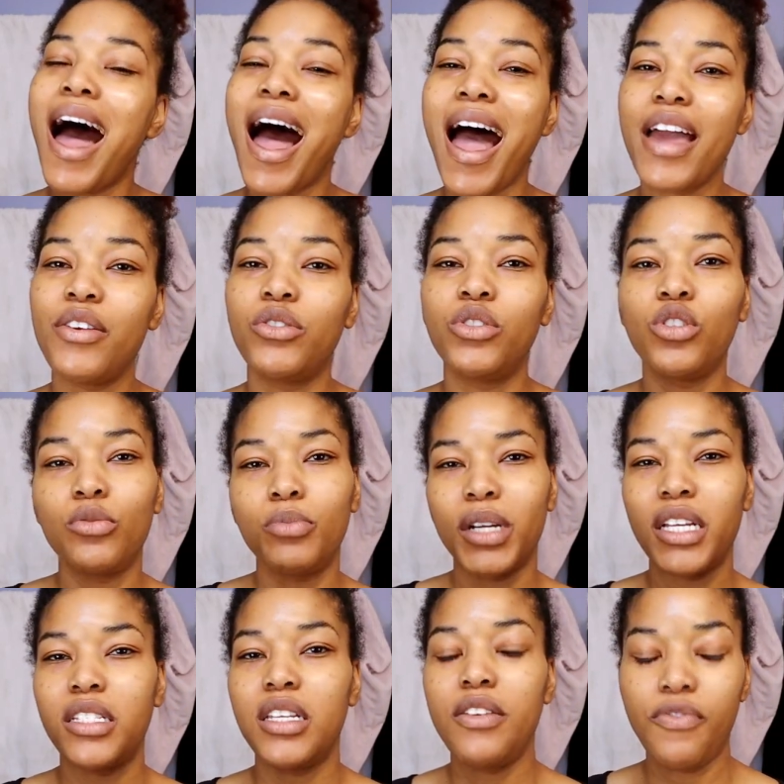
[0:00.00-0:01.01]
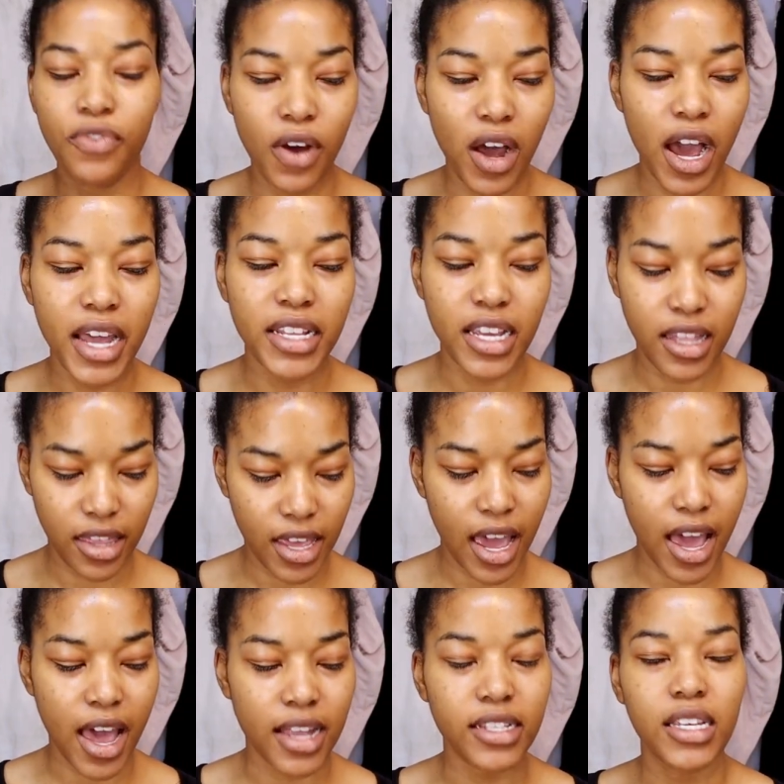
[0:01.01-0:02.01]
I don't know, but I did find
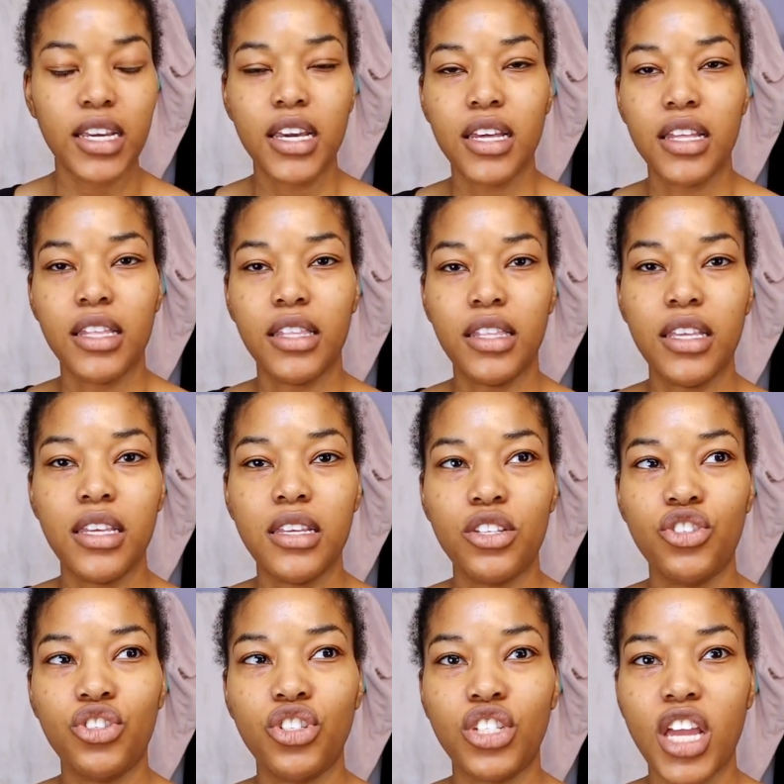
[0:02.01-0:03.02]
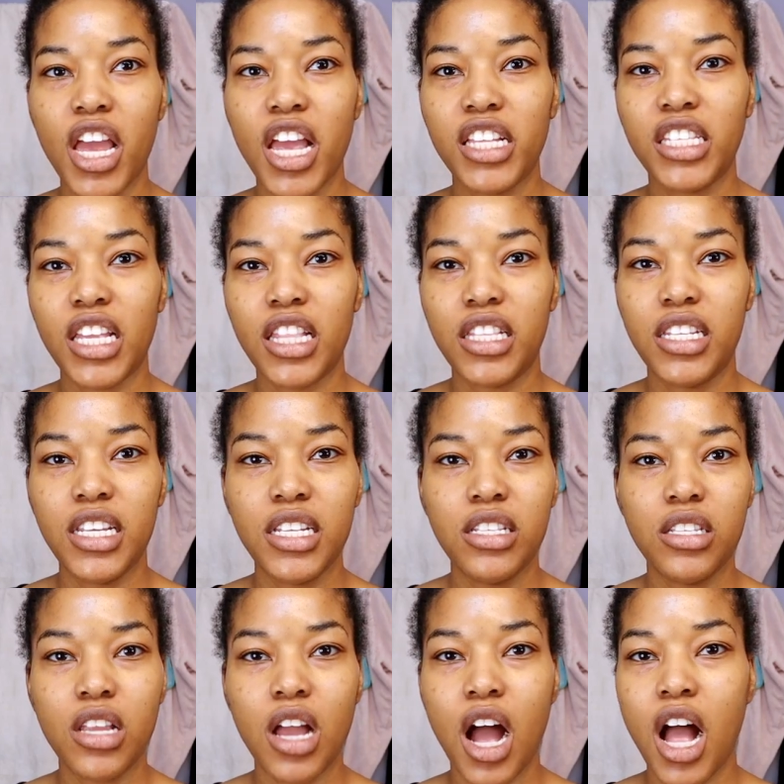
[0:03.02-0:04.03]
that the shades
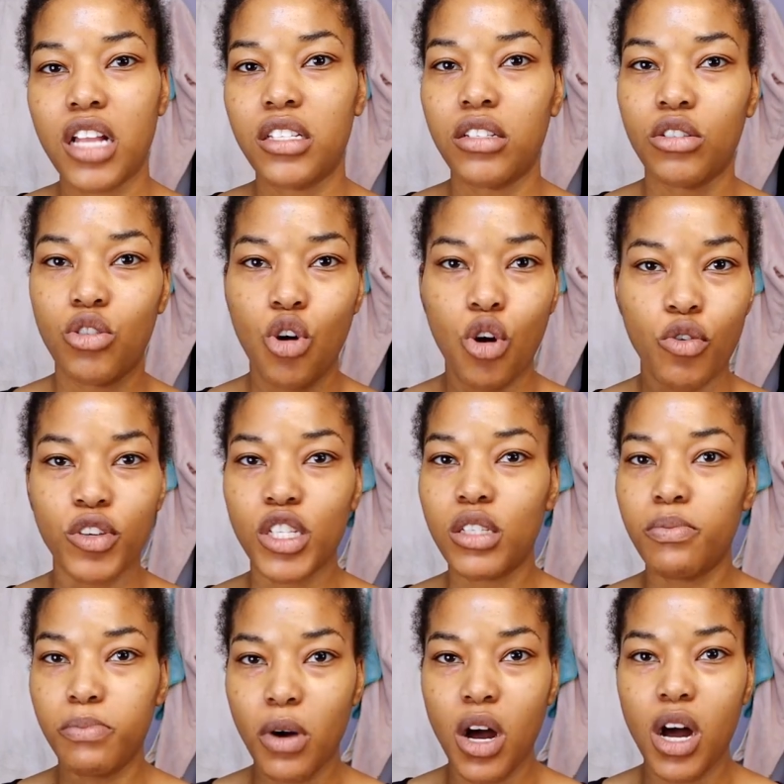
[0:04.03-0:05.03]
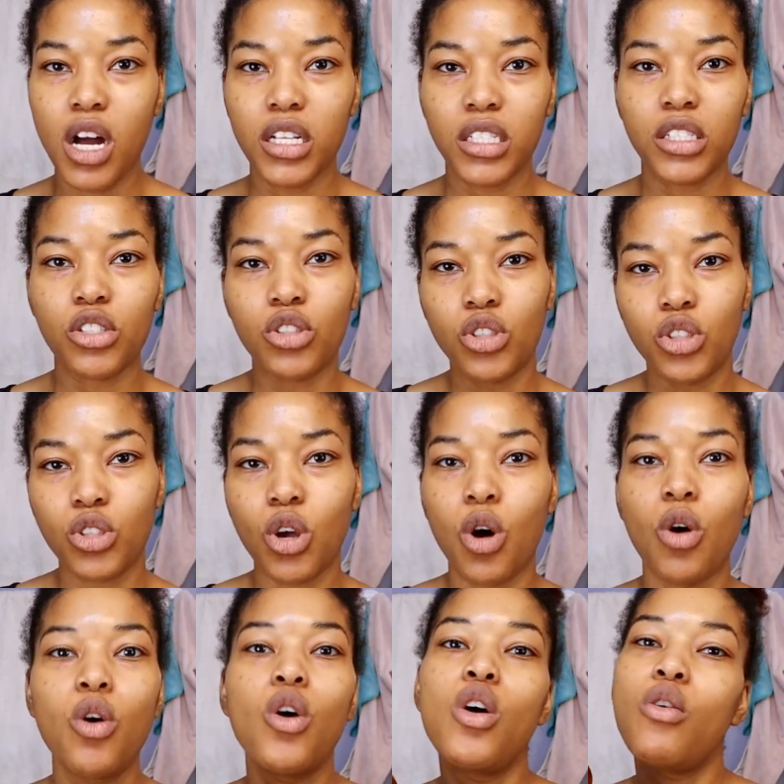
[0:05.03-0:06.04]
did not correspond,
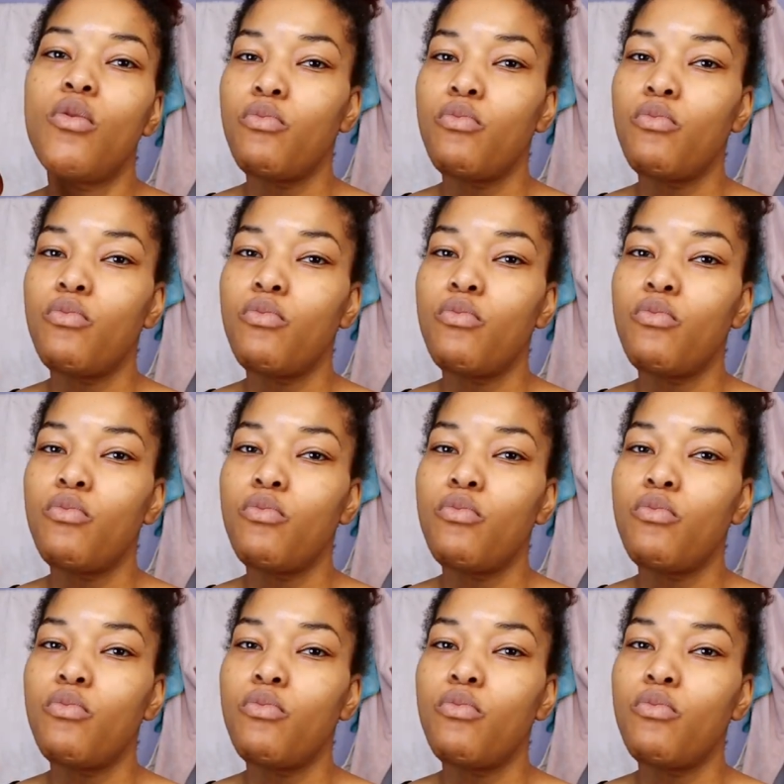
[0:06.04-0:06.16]
so